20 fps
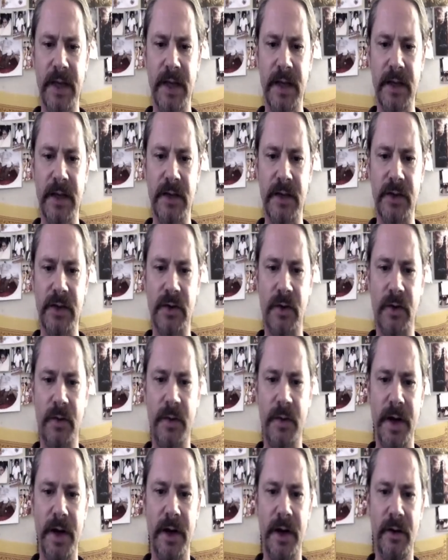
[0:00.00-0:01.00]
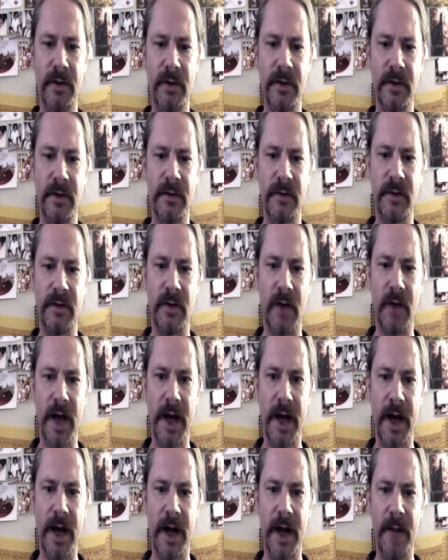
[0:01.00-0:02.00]
in Scorpio, if you
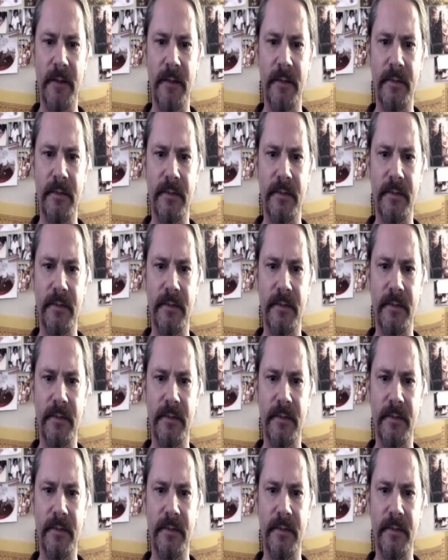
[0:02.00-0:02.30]
line it up.